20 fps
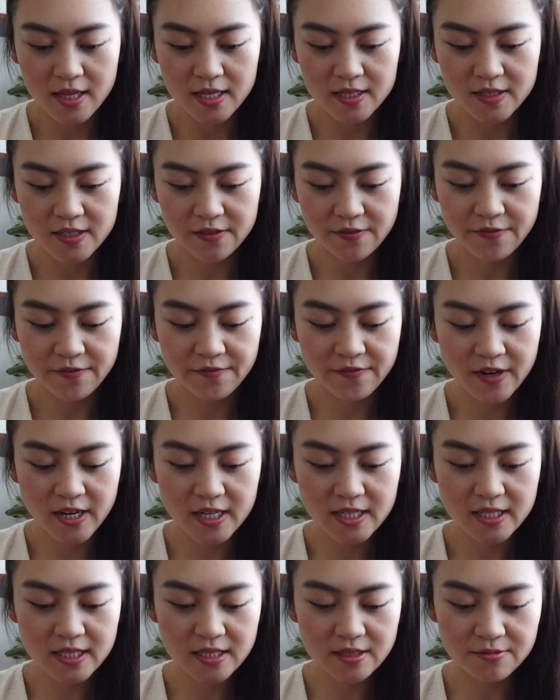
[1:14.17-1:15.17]
This
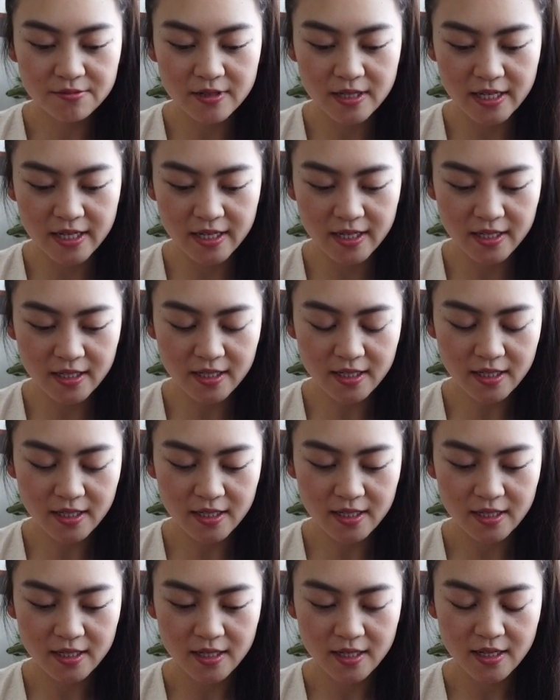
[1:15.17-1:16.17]
first one
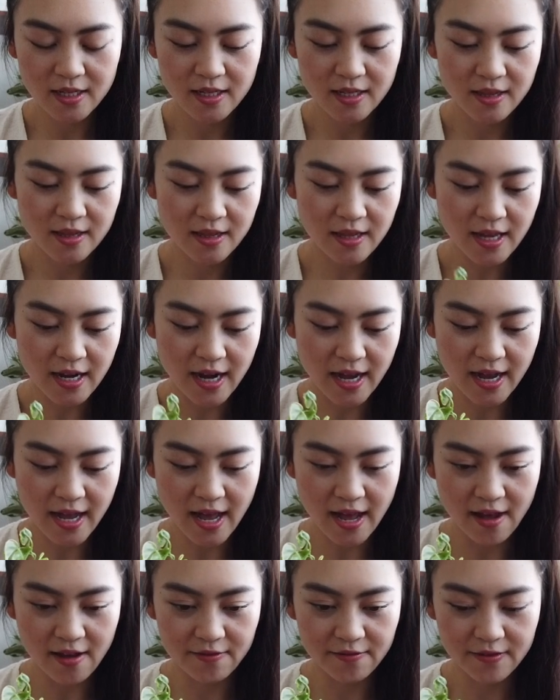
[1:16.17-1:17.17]
that I
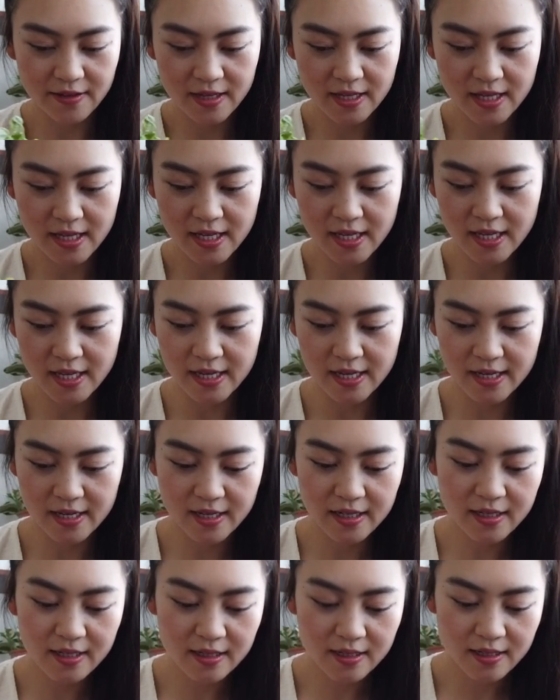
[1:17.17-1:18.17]
have
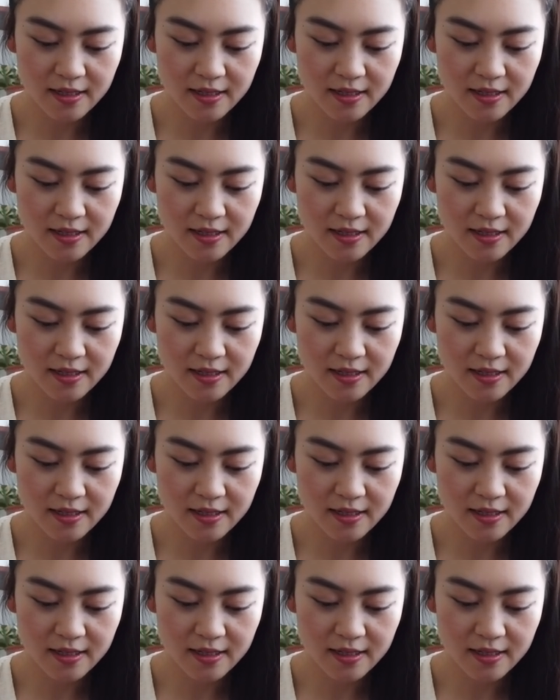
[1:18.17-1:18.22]
here,